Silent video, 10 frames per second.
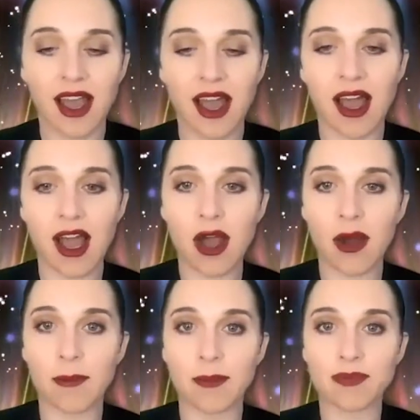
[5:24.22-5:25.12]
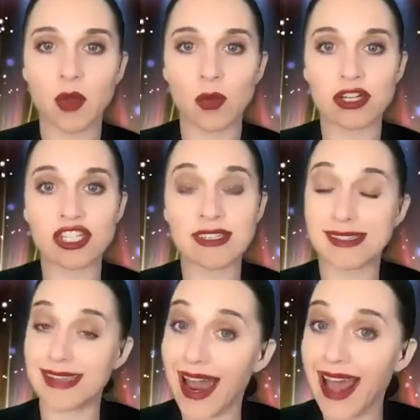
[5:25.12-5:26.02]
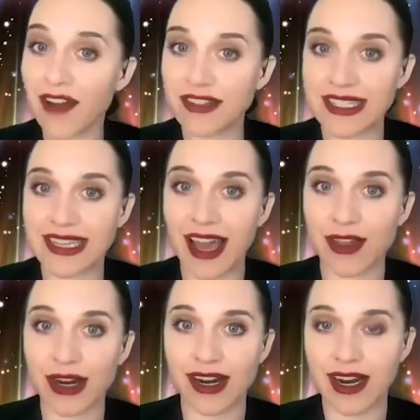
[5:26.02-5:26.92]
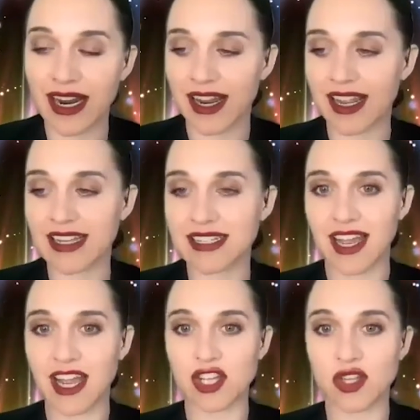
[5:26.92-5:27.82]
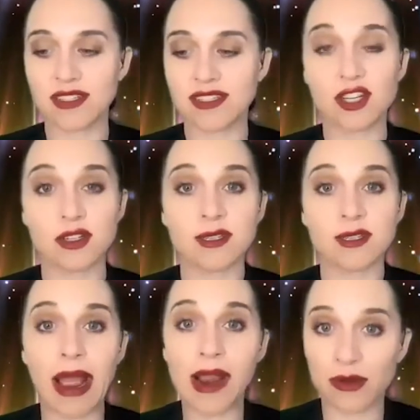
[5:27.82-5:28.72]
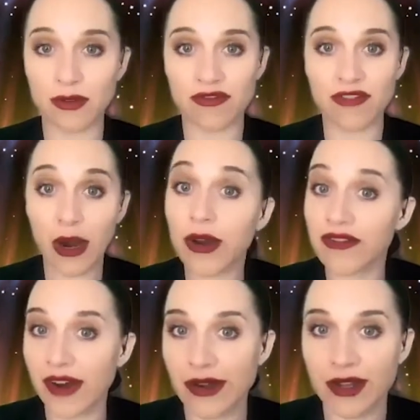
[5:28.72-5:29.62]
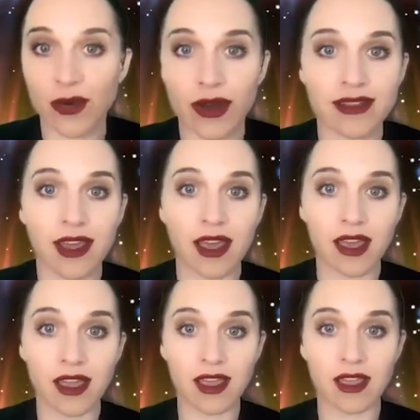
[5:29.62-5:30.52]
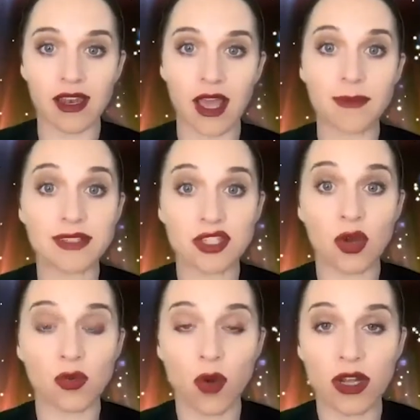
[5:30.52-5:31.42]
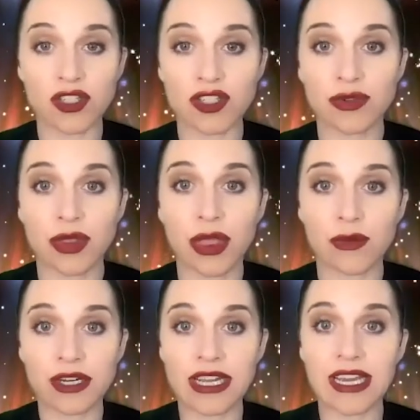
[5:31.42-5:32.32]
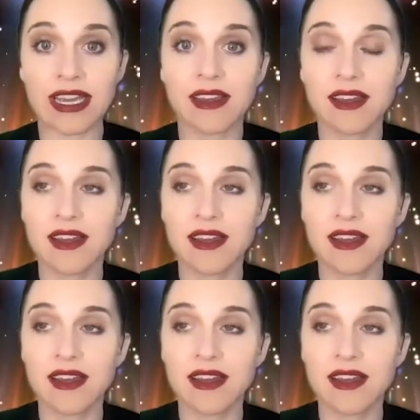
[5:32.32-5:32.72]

um, where she does not have it together and uh, you can see her spiral very very quickly in episode one two and three